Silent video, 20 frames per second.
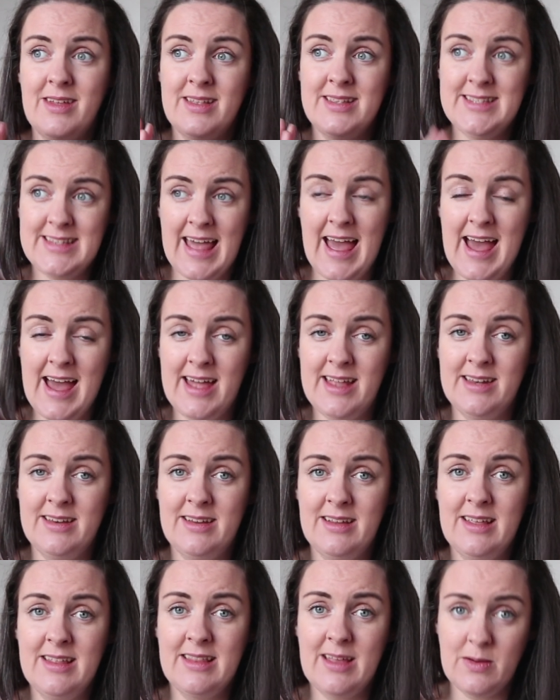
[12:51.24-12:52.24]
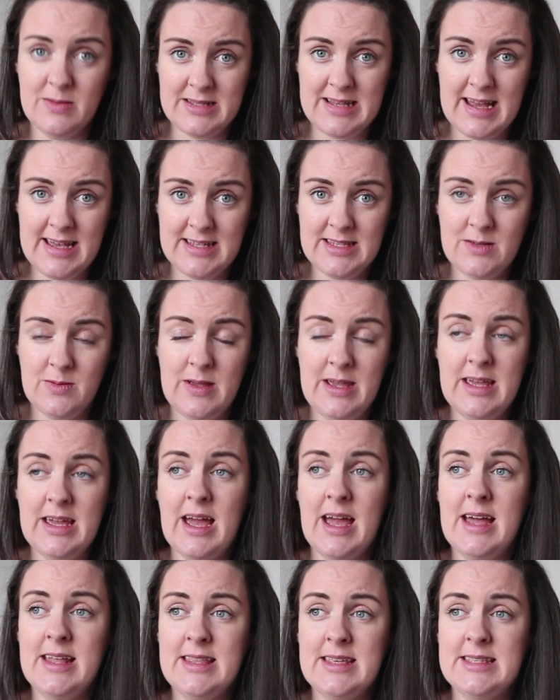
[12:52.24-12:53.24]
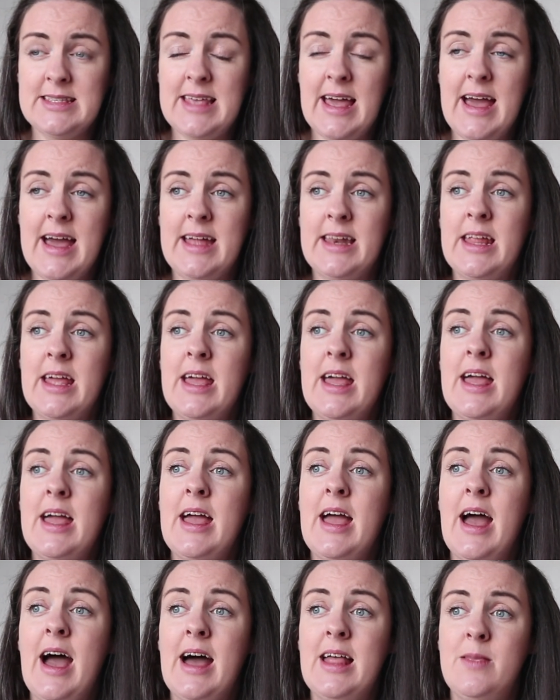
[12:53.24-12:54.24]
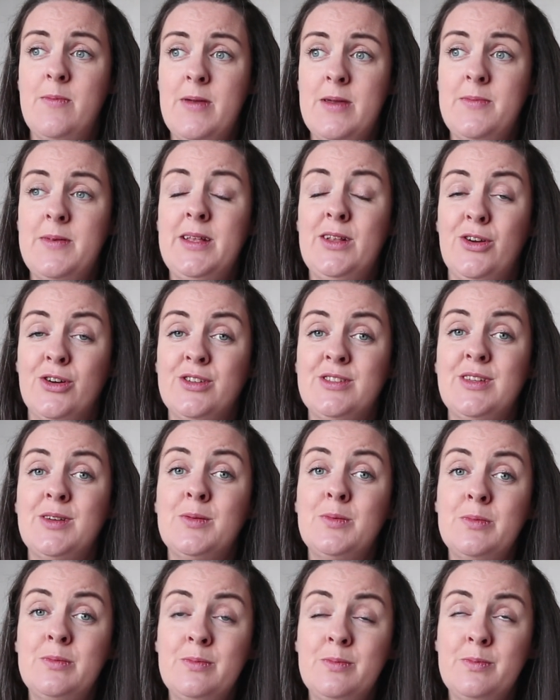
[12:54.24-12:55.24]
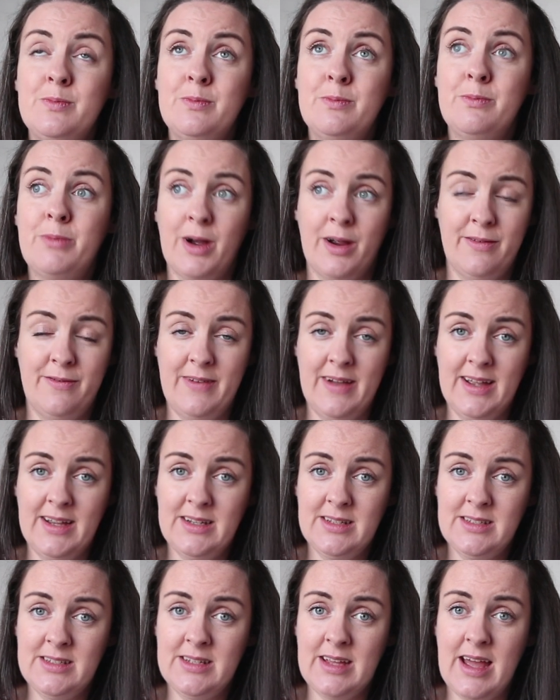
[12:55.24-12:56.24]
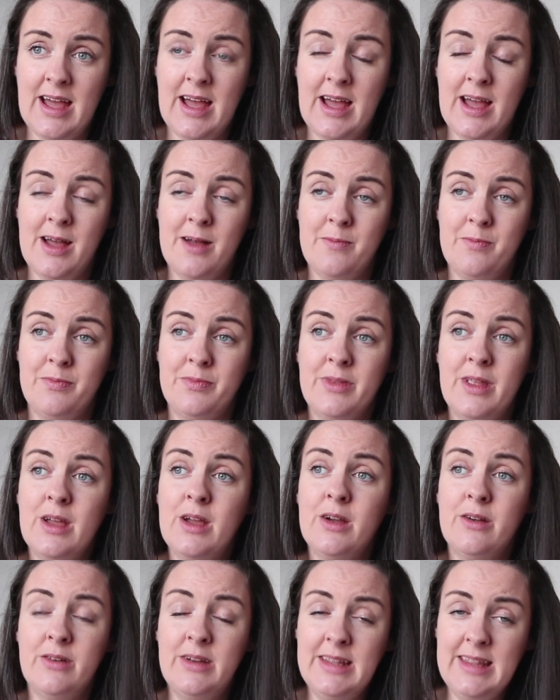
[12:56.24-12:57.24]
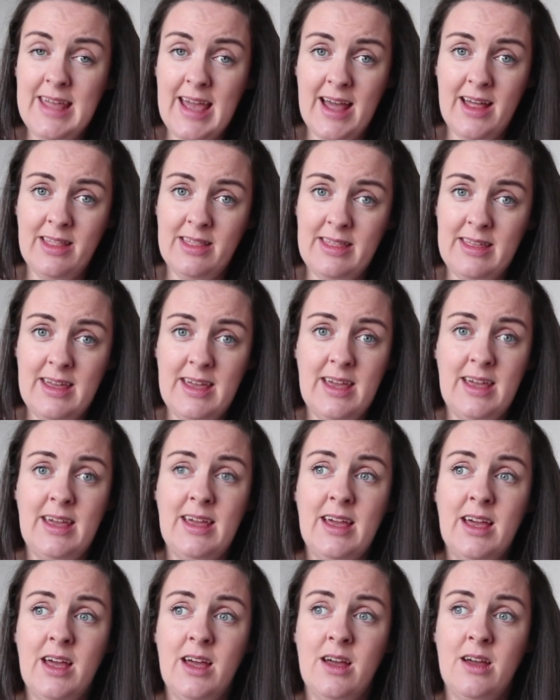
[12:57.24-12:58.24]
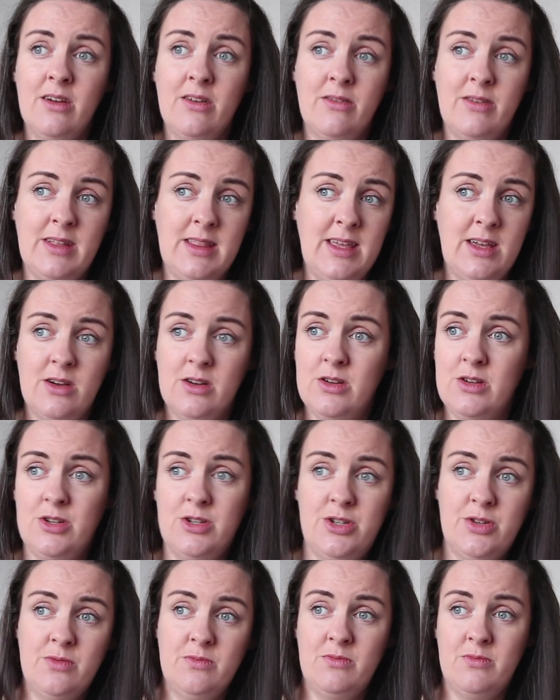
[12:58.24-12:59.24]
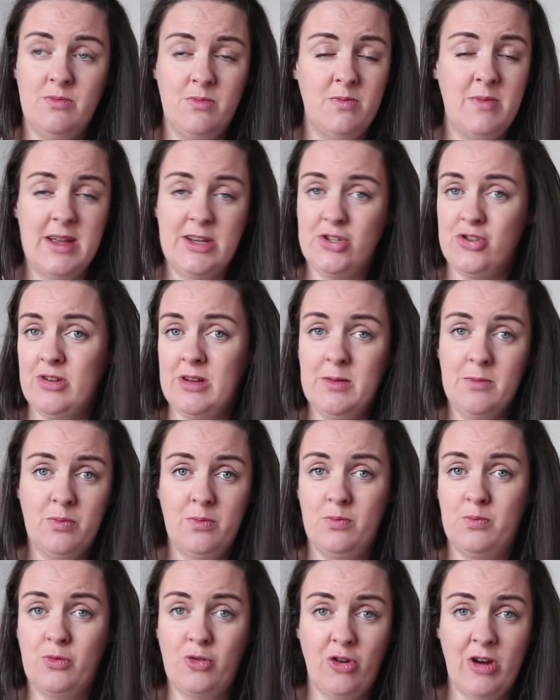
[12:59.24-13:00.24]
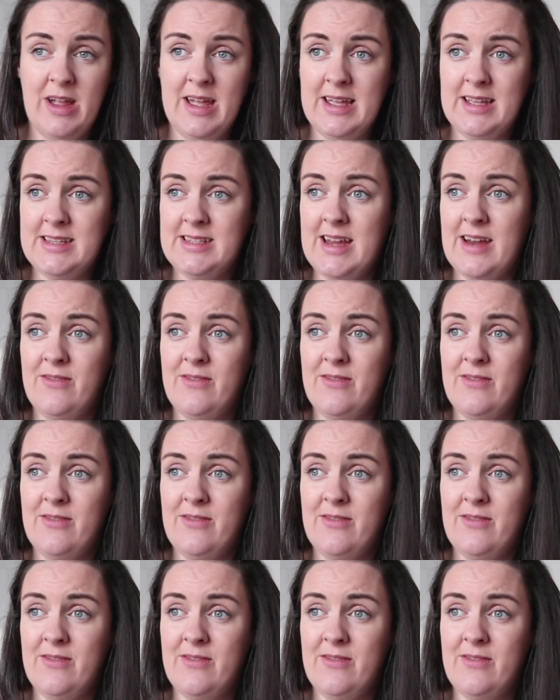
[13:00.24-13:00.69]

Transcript: scan, that was last week, I had that scan, and the baby looks perfect, really healthy, really good, measuring great,